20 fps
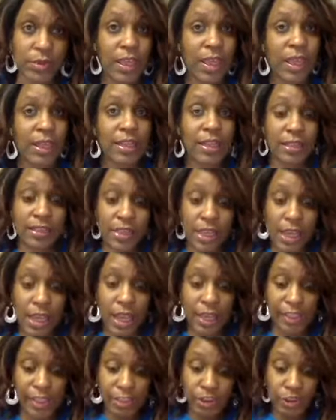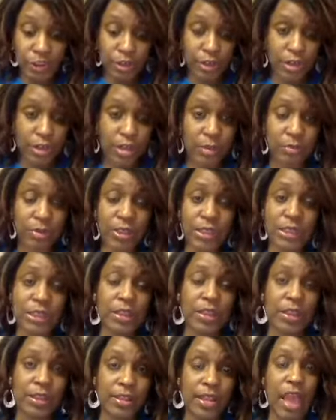And decide that you're going to
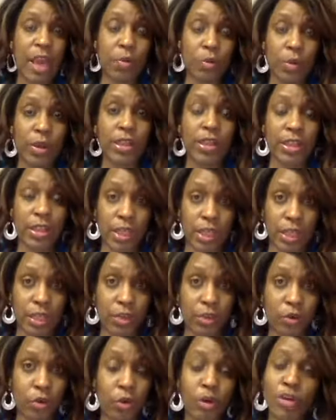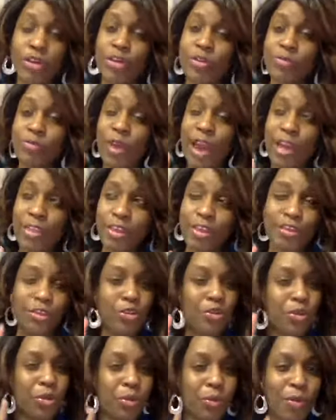complete that one thing. Or you're
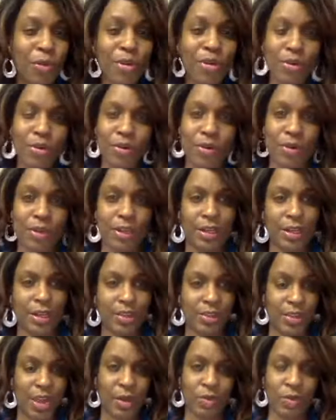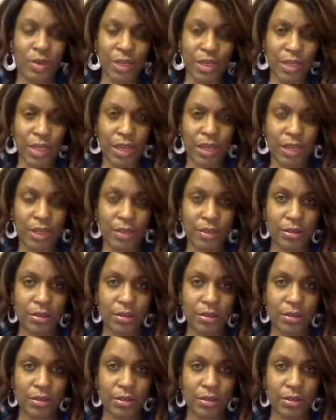going to work on that one thing.